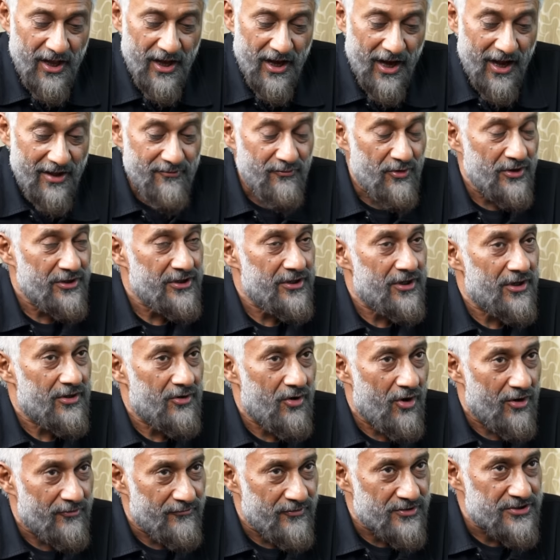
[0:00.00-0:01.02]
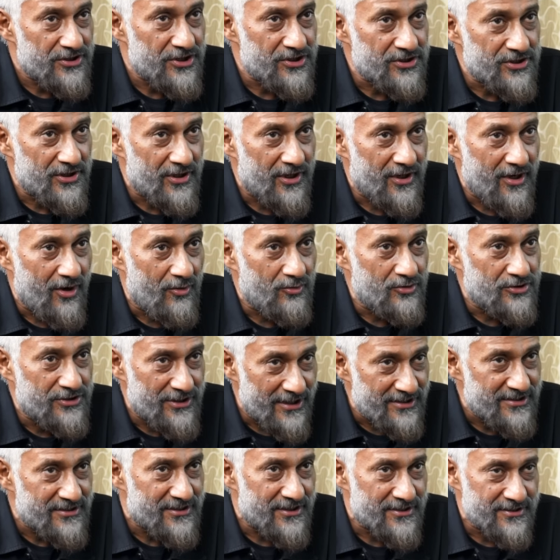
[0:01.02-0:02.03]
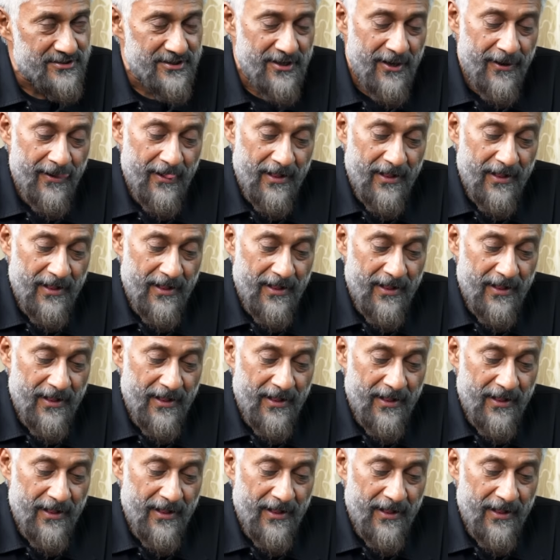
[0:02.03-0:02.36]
I wanted a conversation around justice.